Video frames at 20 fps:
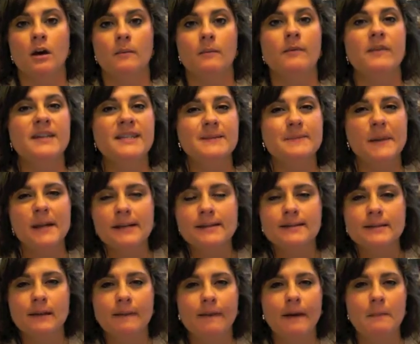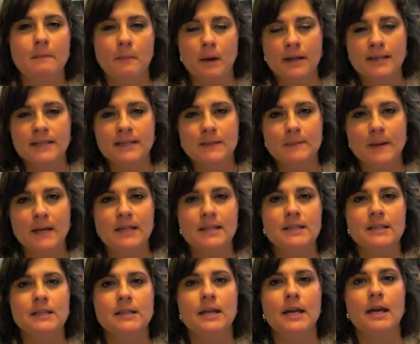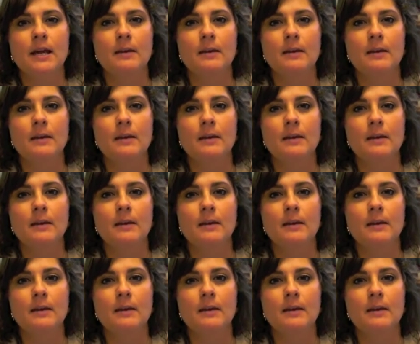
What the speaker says: This means that they must spend